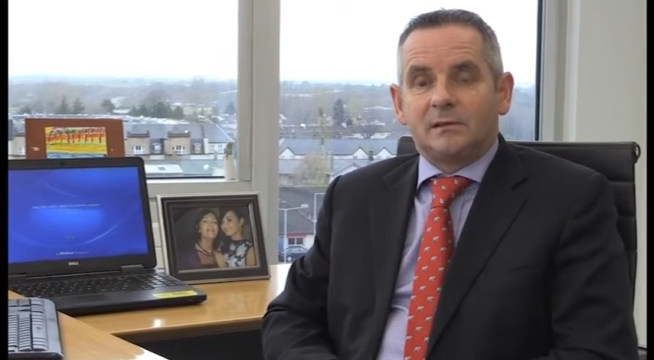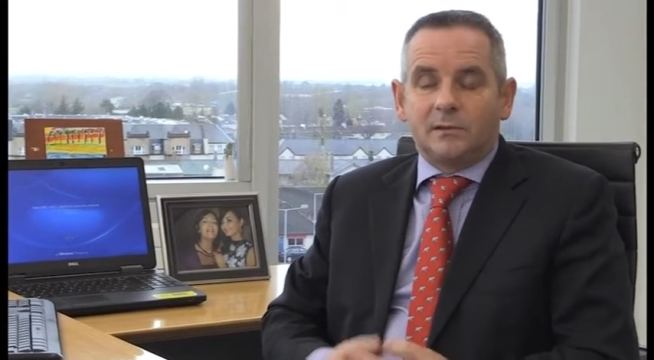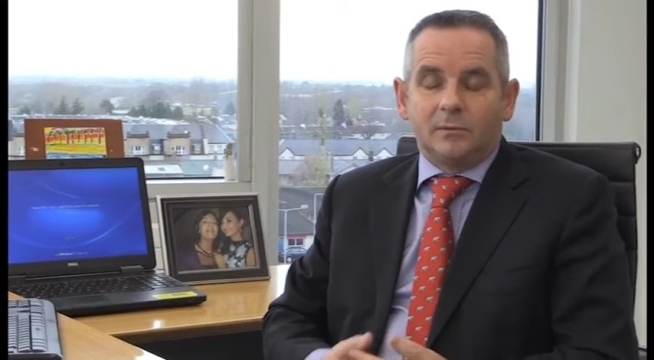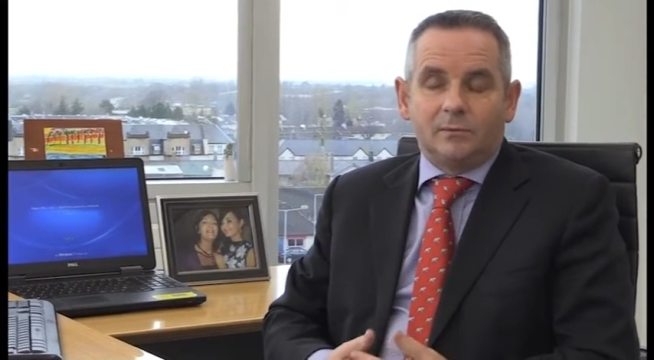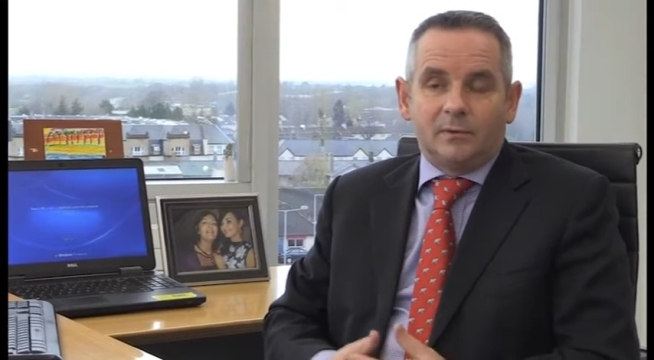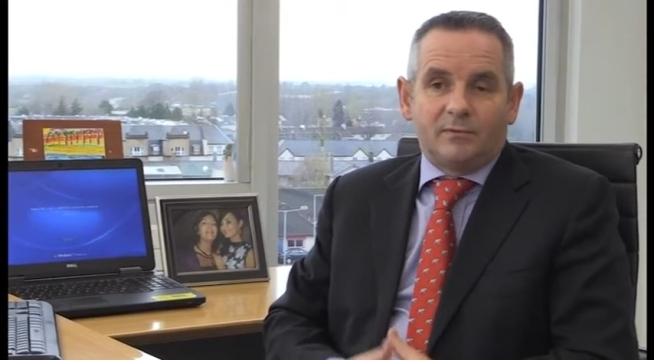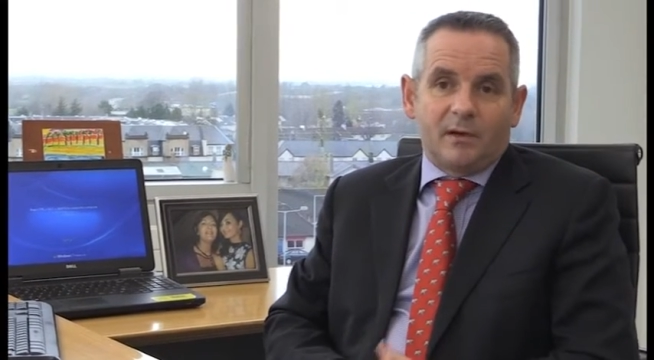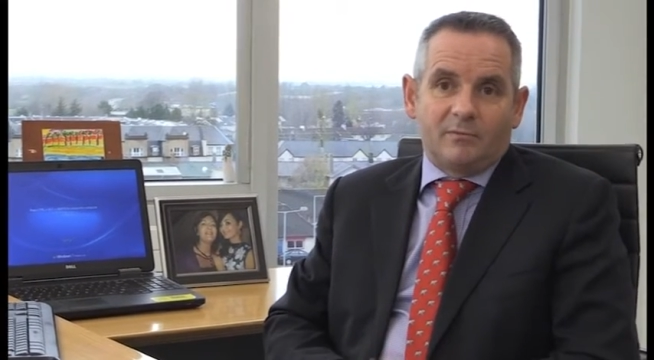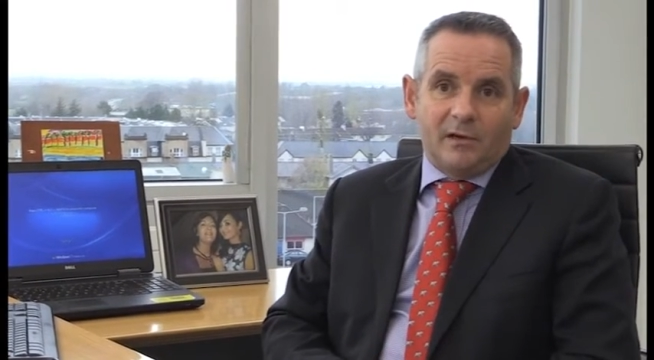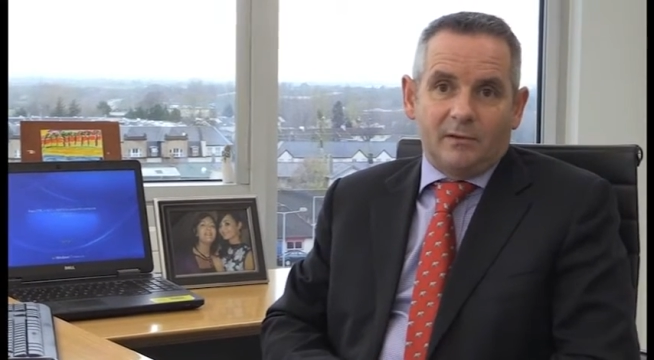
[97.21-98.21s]
So we're very
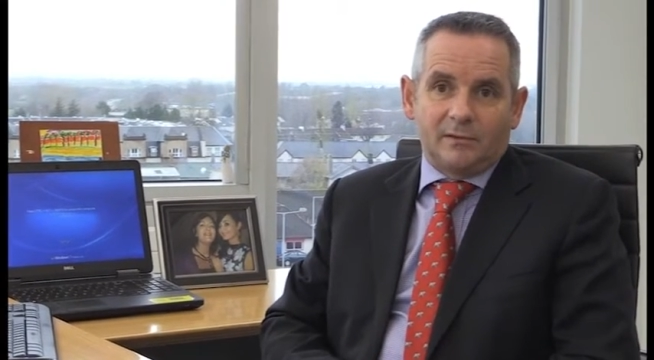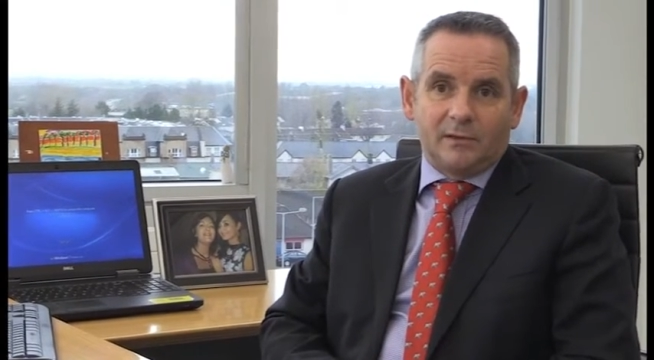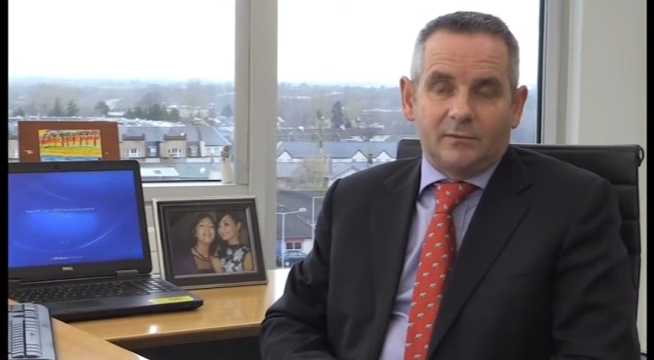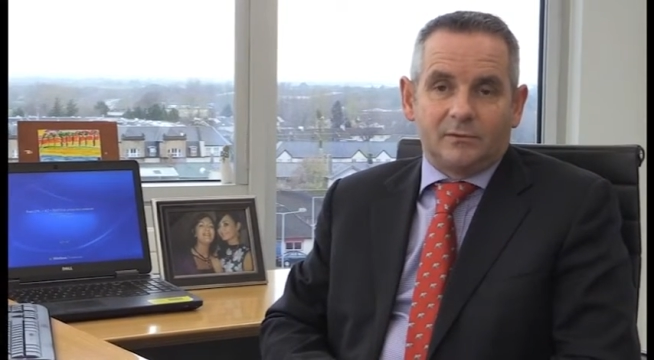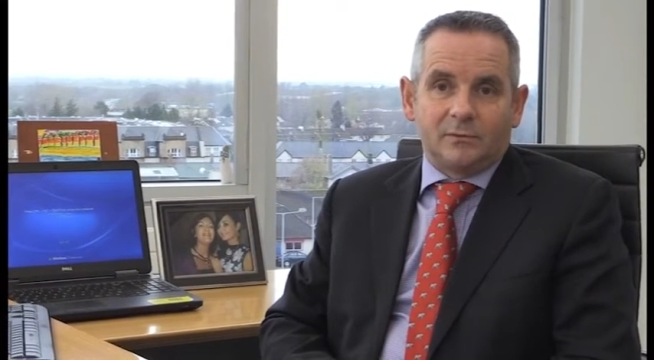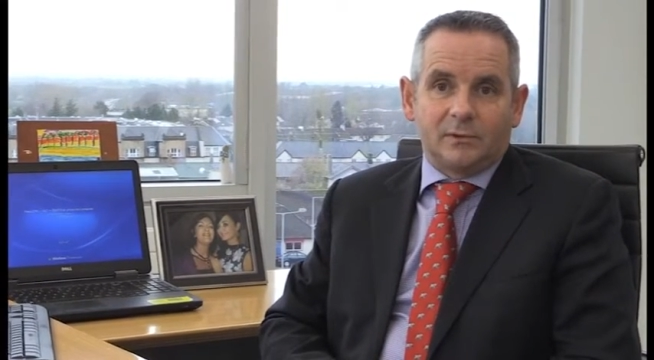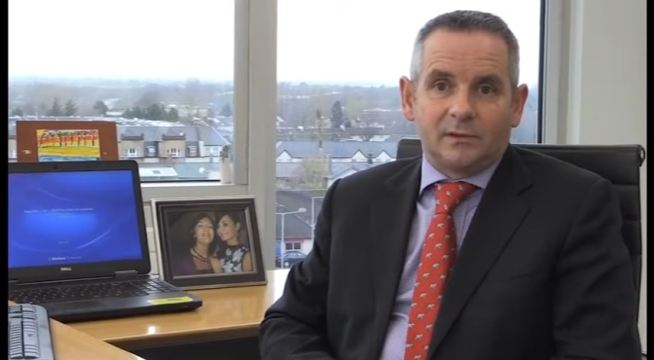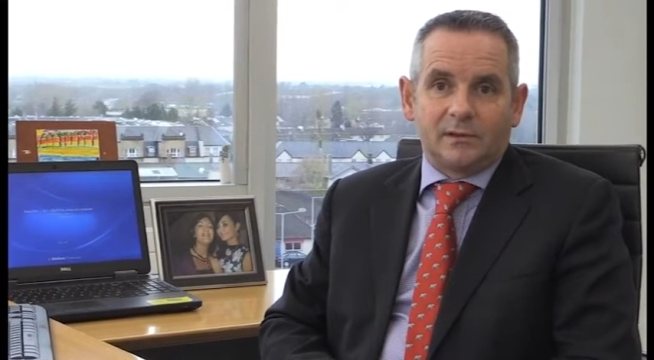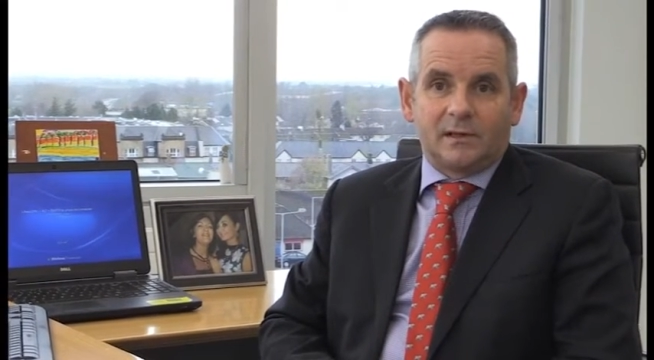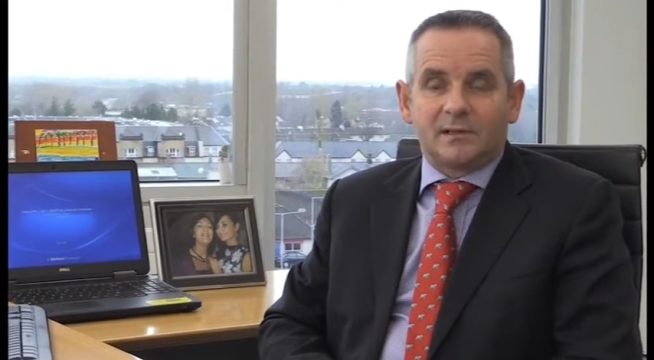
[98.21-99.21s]
proud of the work
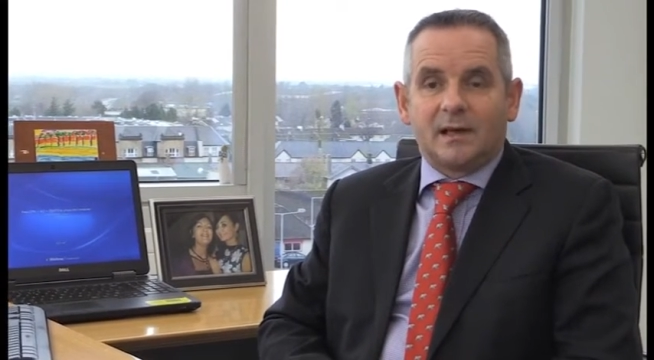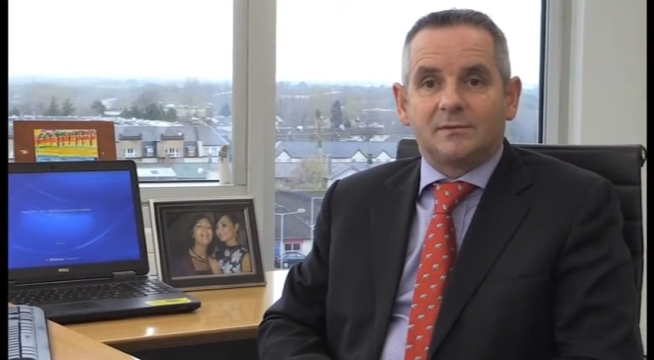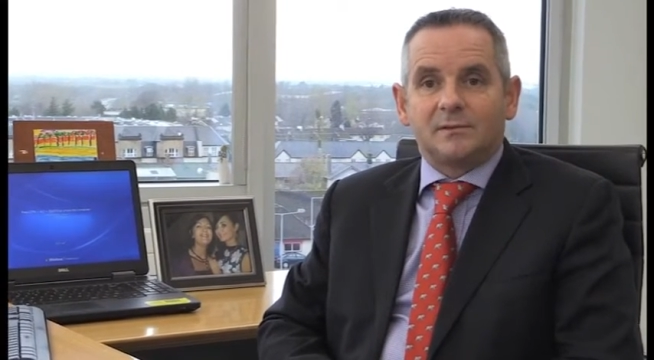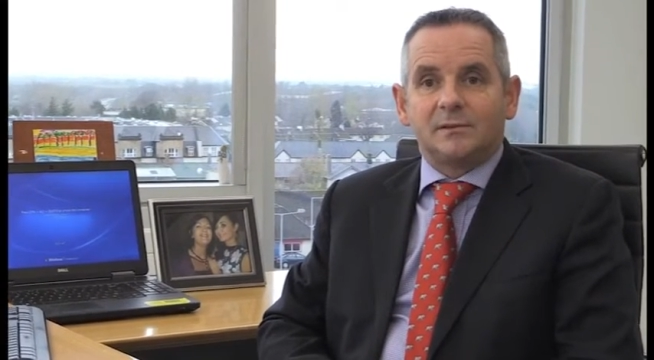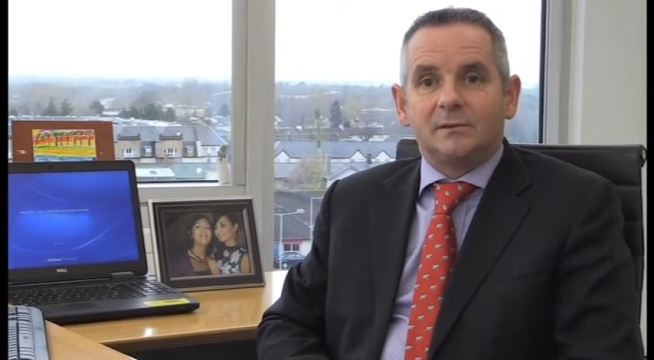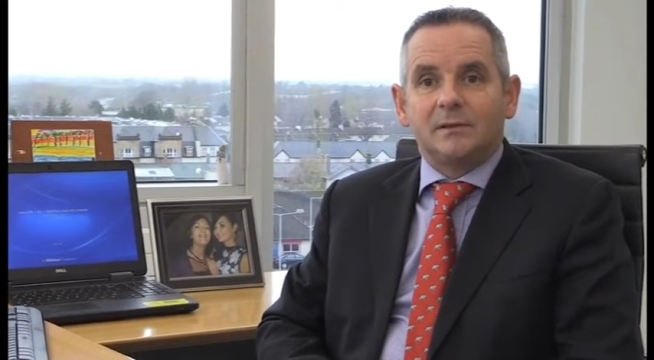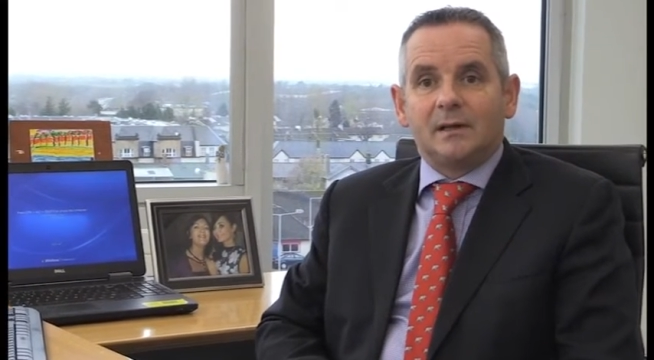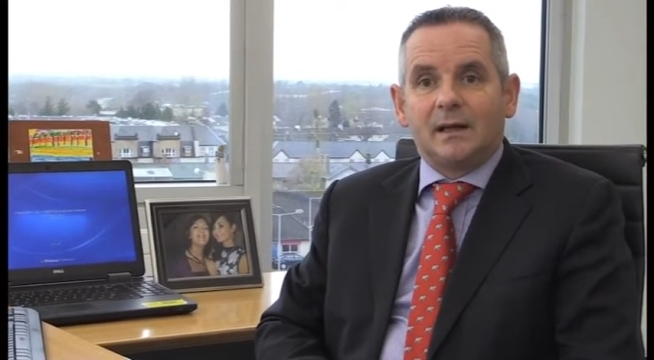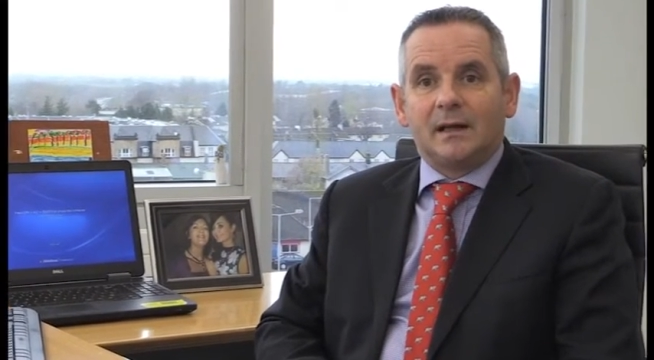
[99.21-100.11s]
our staff do uh,